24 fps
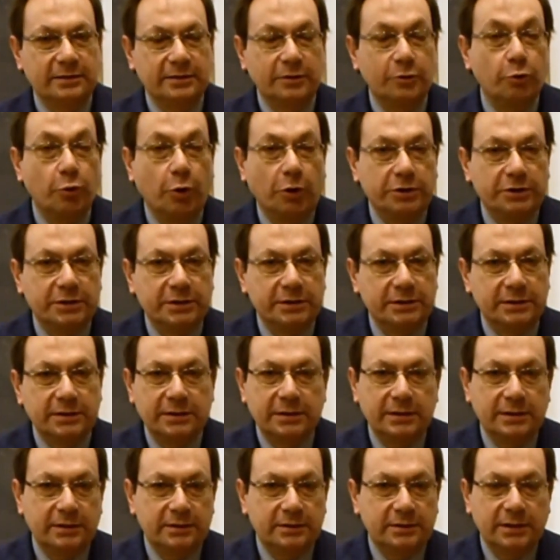
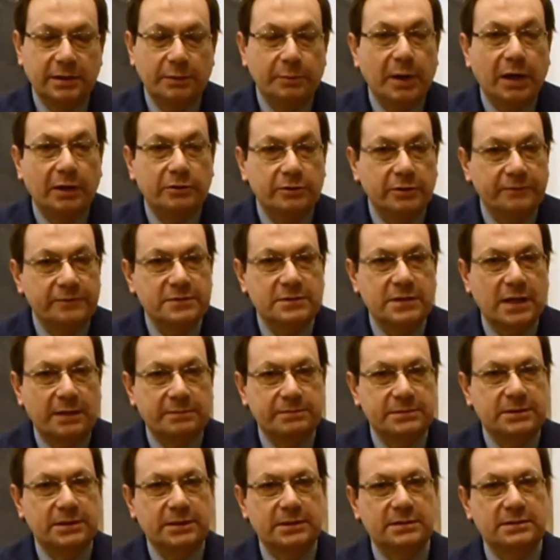quantity, the amount of
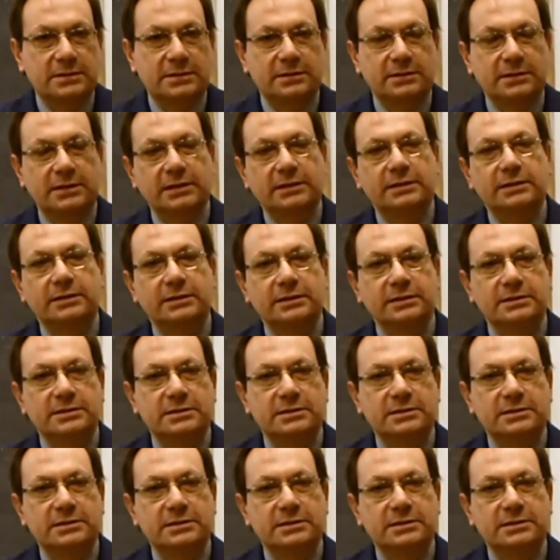substance that